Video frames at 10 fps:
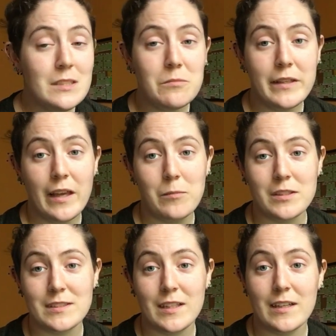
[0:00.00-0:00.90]
being able
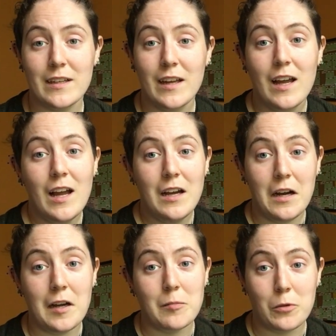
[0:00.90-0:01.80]
to say,
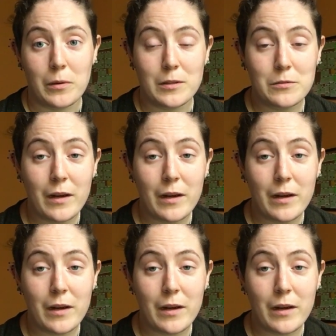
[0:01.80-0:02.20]
I'm going to